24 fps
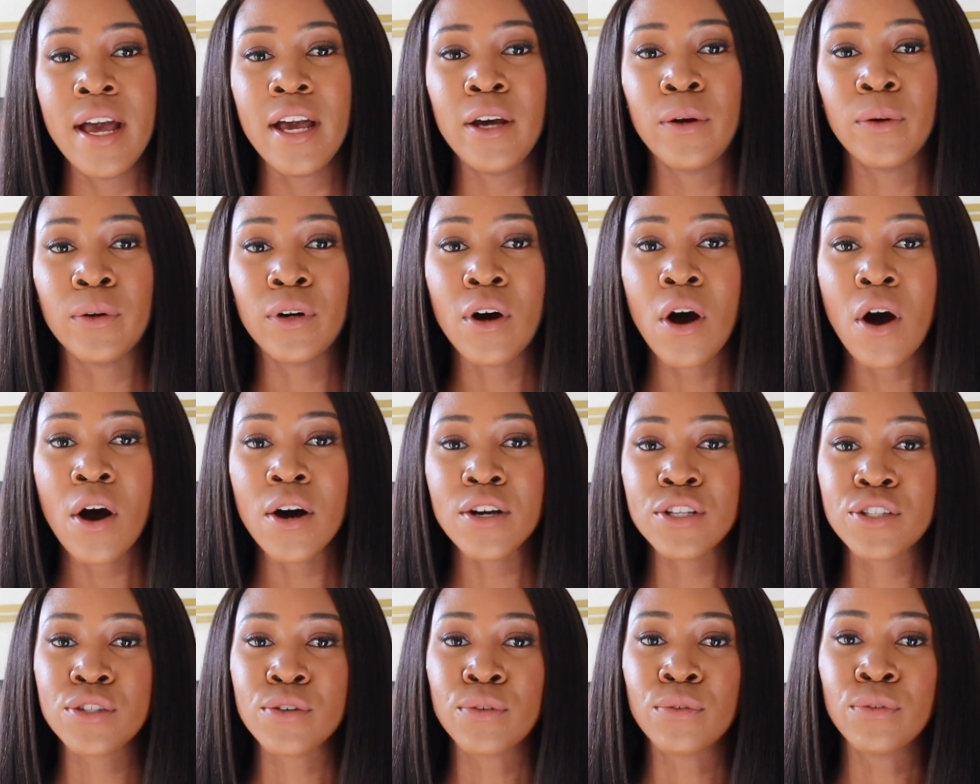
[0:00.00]
it'll
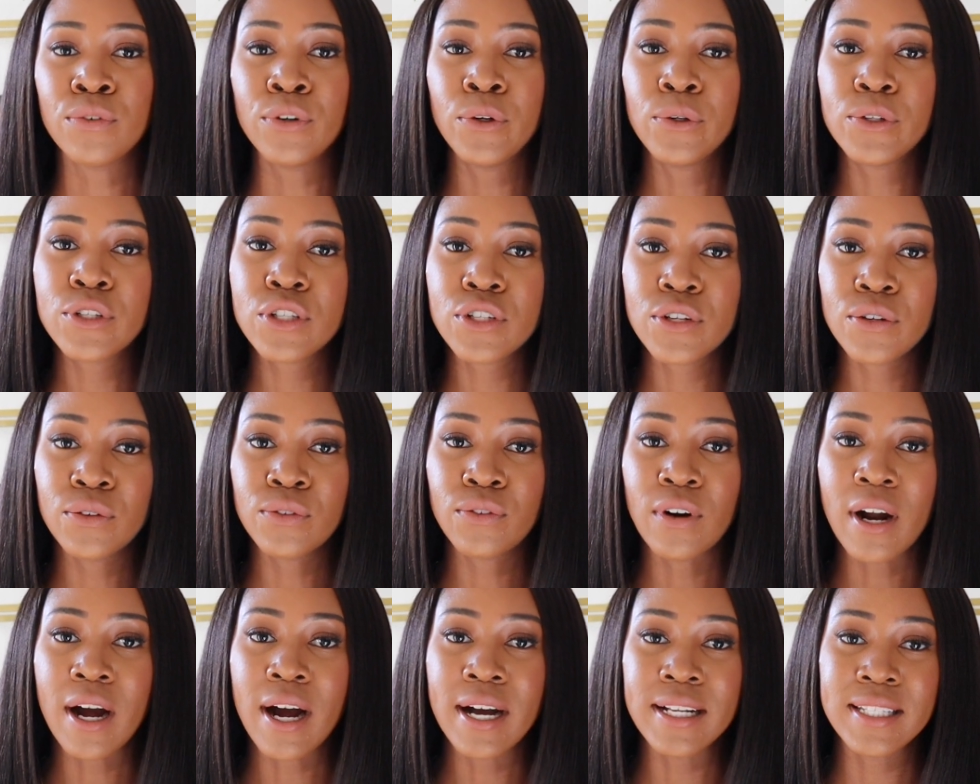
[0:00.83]
cause the roots to
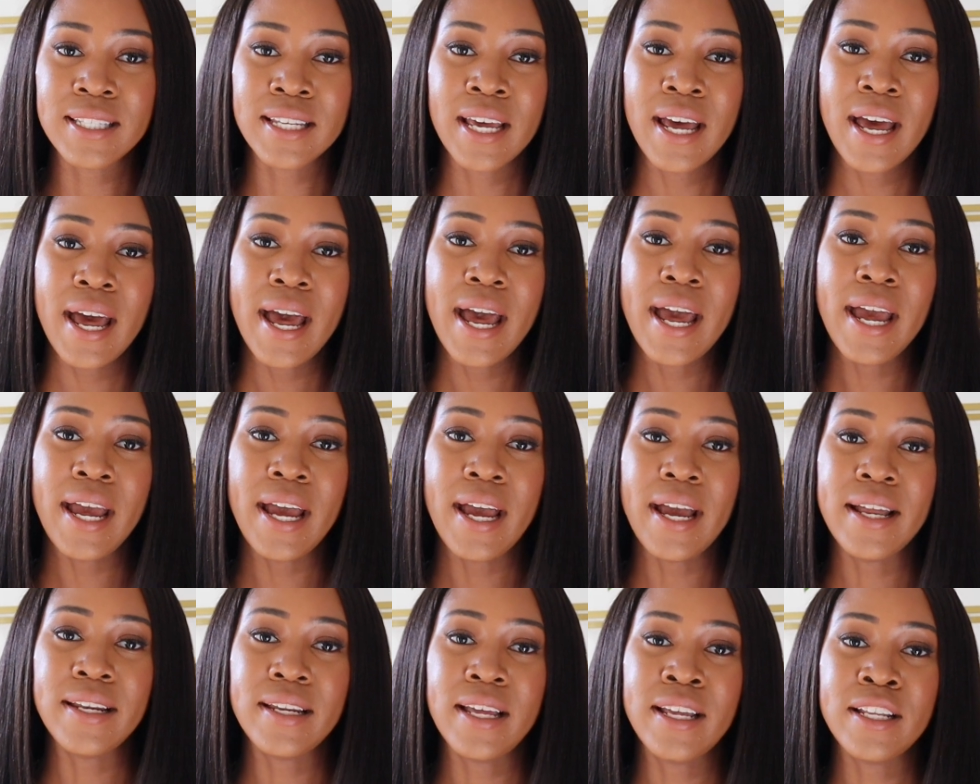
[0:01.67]
rot,
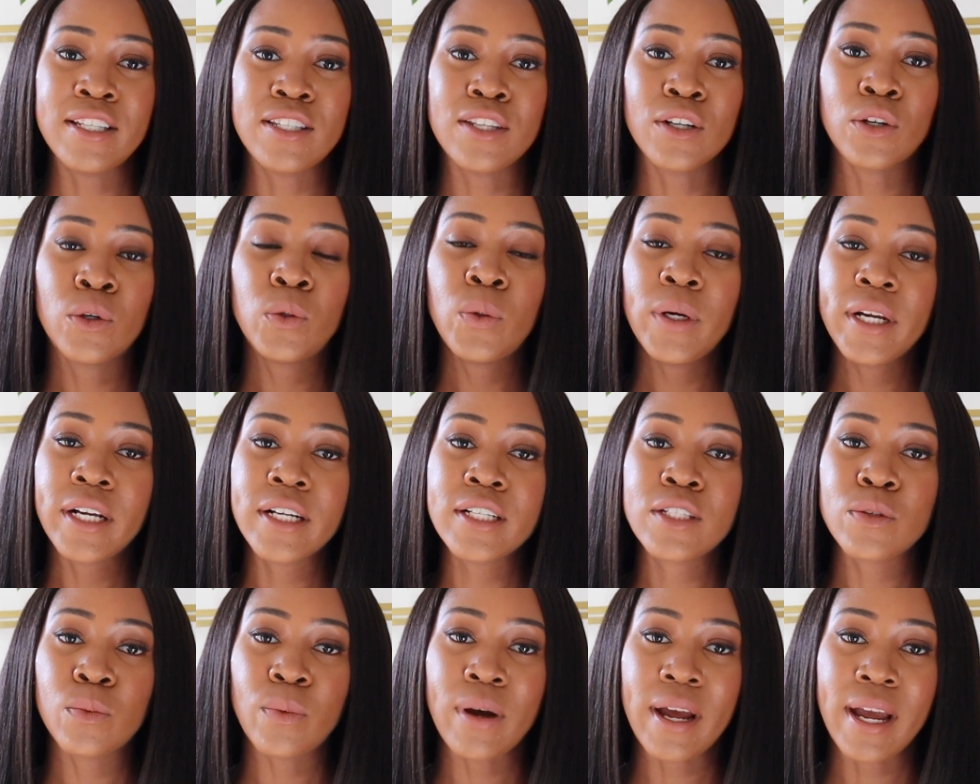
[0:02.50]
and it's the
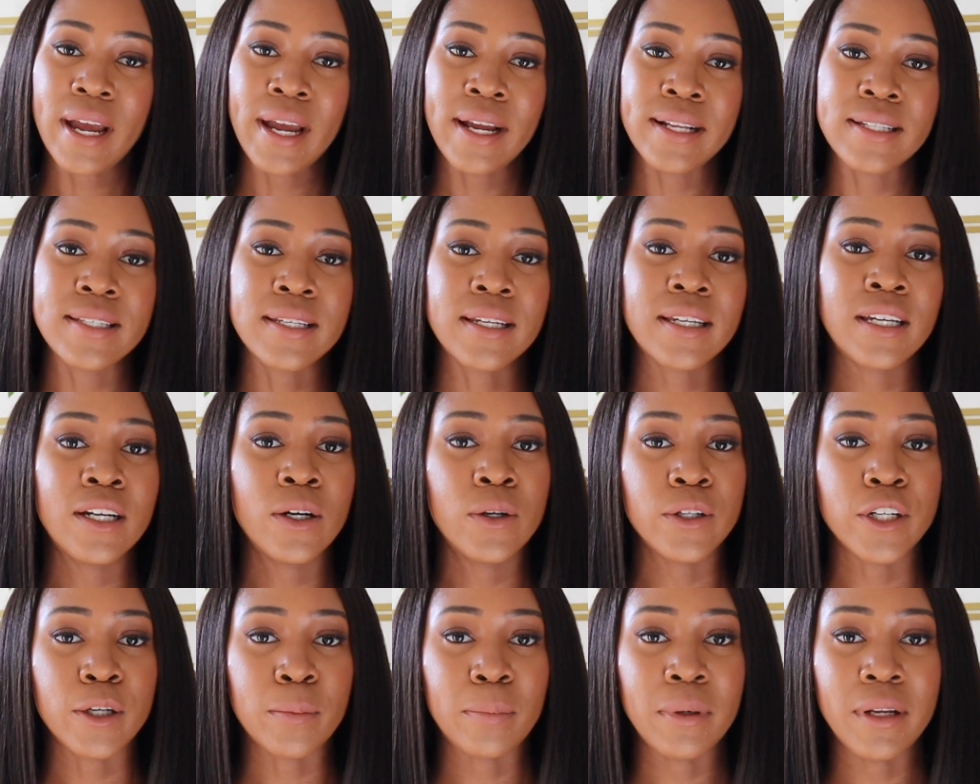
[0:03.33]
quickest way to
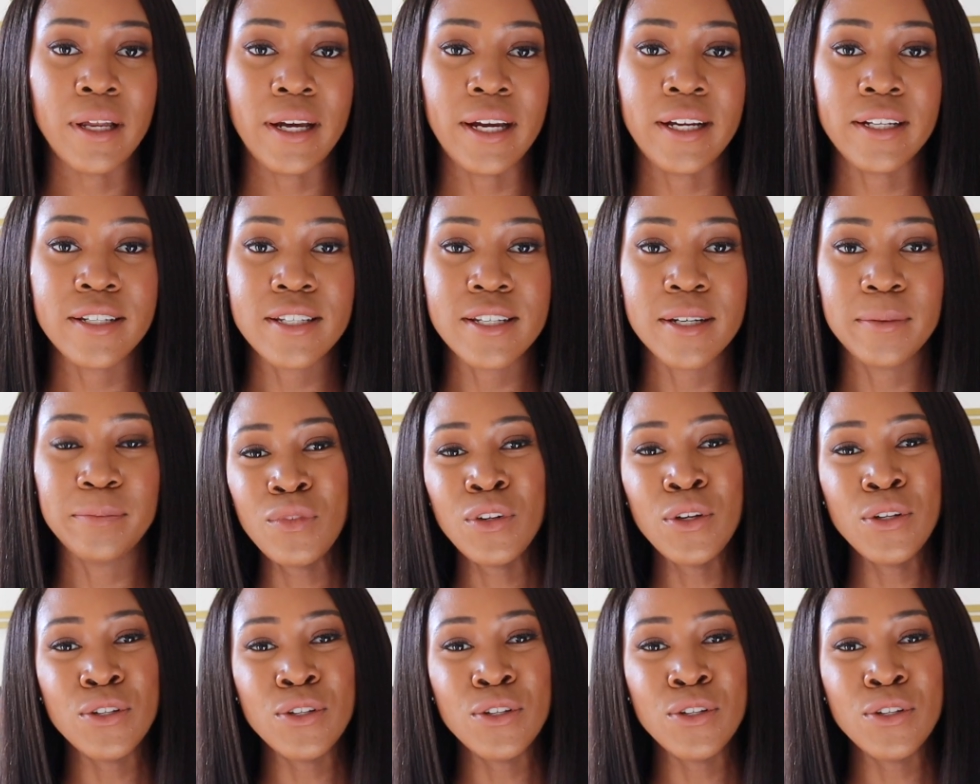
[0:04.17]
kill your plant.